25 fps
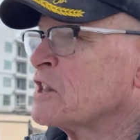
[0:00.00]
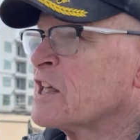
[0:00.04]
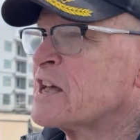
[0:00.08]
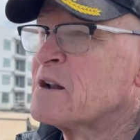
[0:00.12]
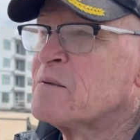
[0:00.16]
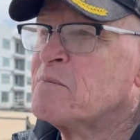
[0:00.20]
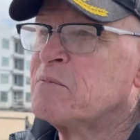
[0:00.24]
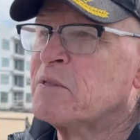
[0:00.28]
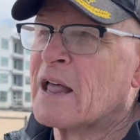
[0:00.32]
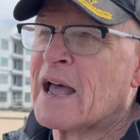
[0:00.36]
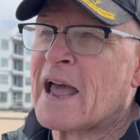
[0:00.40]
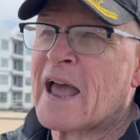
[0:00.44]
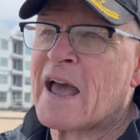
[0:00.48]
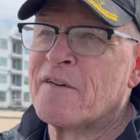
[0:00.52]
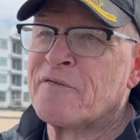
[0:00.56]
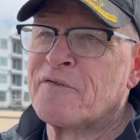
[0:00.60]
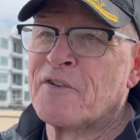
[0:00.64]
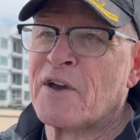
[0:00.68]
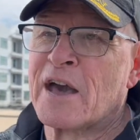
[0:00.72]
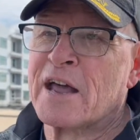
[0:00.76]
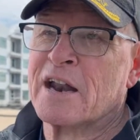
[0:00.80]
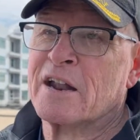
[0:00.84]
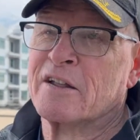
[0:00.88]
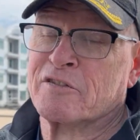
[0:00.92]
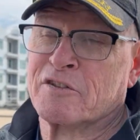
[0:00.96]
Let them laugh
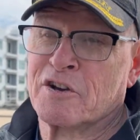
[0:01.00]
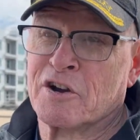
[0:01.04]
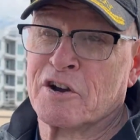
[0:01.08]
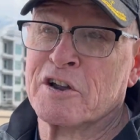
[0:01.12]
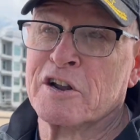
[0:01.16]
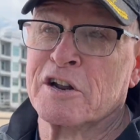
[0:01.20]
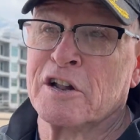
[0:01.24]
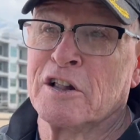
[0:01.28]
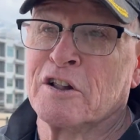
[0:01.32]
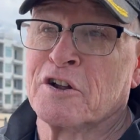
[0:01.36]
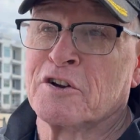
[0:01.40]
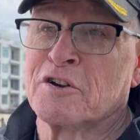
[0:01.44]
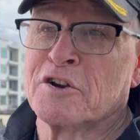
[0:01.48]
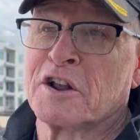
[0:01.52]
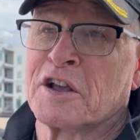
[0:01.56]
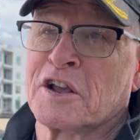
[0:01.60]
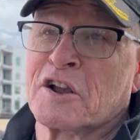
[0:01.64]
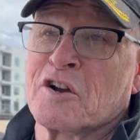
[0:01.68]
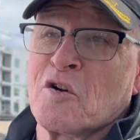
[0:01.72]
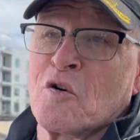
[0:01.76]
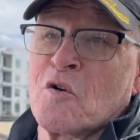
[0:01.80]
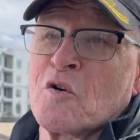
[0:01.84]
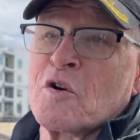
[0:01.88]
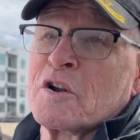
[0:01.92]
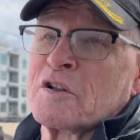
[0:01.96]
at it. They're going to learn in
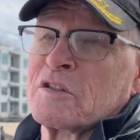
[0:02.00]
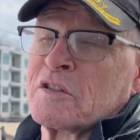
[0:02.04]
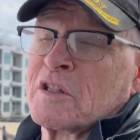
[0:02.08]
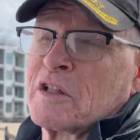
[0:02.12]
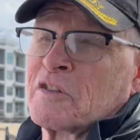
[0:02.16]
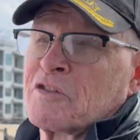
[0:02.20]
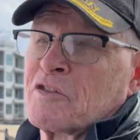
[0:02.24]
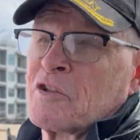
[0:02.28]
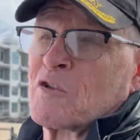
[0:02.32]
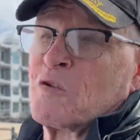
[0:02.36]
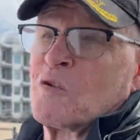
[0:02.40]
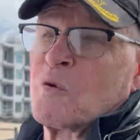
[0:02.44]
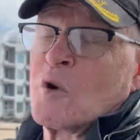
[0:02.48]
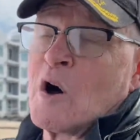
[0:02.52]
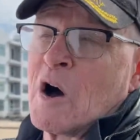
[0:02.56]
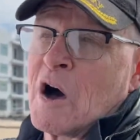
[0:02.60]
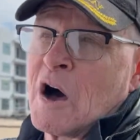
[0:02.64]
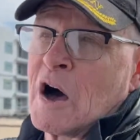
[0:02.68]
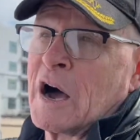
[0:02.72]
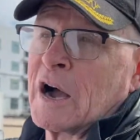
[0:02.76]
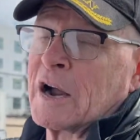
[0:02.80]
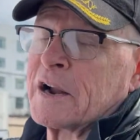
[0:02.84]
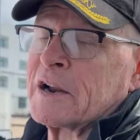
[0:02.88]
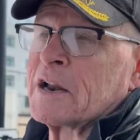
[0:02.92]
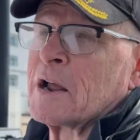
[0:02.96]
court that they're
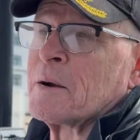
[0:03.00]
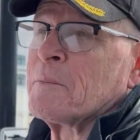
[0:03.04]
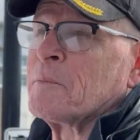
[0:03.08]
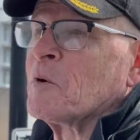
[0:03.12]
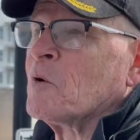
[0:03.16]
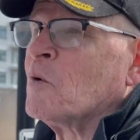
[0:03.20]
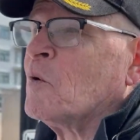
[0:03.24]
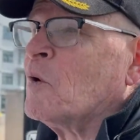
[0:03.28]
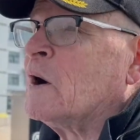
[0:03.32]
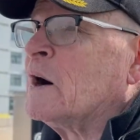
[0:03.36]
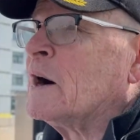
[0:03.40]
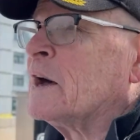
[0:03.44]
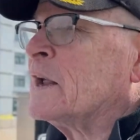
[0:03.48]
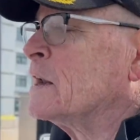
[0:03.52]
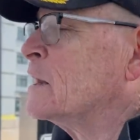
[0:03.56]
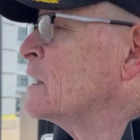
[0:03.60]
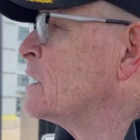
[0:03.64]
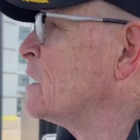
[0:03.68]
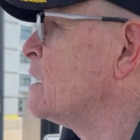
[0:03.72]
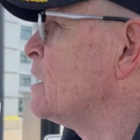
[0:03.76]
wrong, number one,